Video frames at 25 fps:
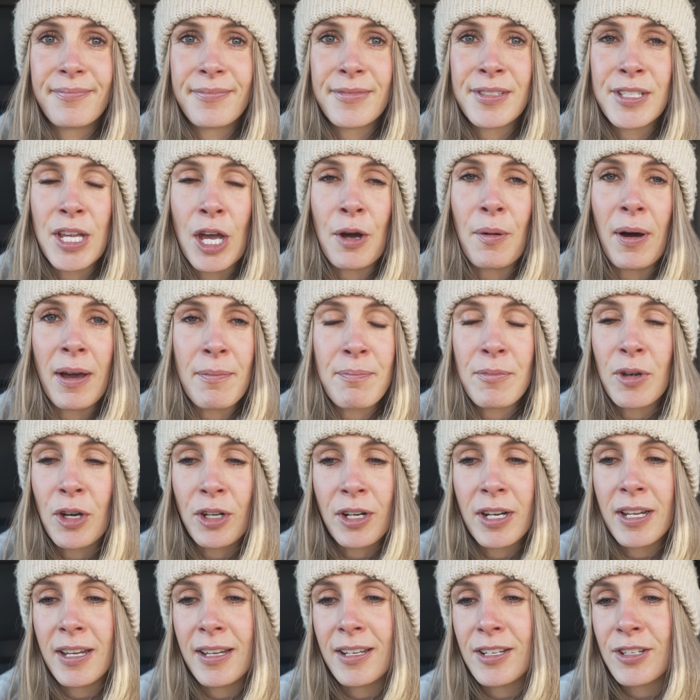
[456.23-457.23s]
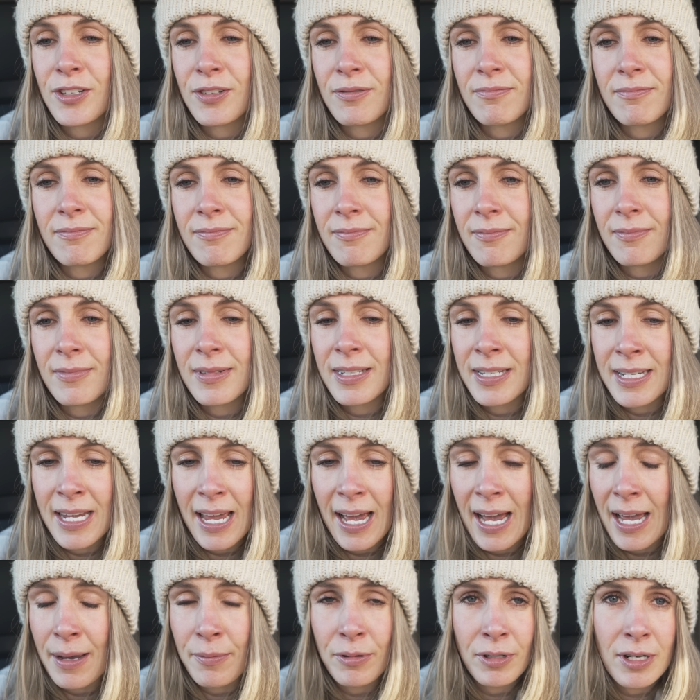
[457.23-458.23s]
So I'm gonna,
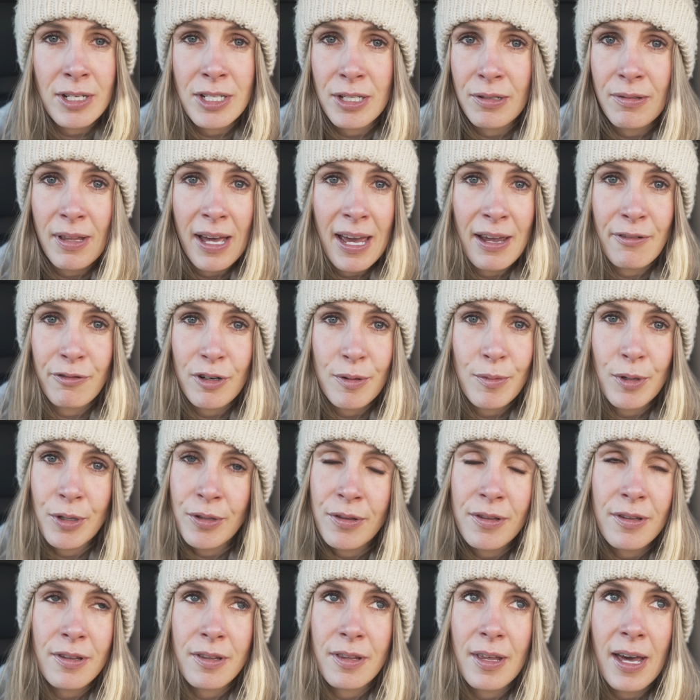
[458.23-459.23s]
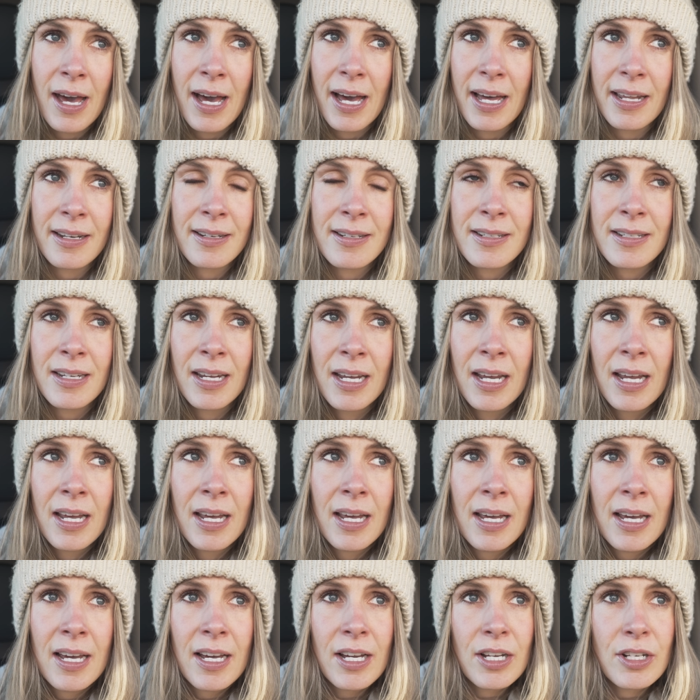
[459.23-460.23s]
yeah, I'm gonna do that every month, and
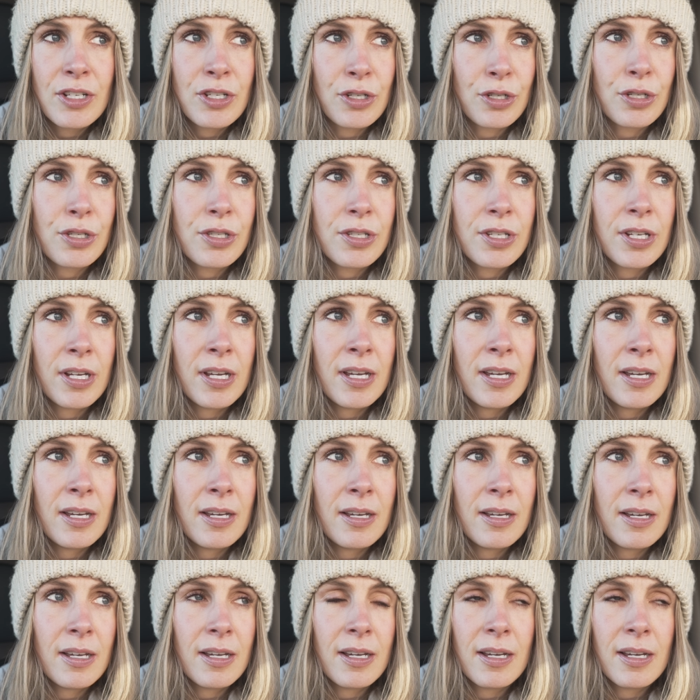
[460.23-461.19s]
just to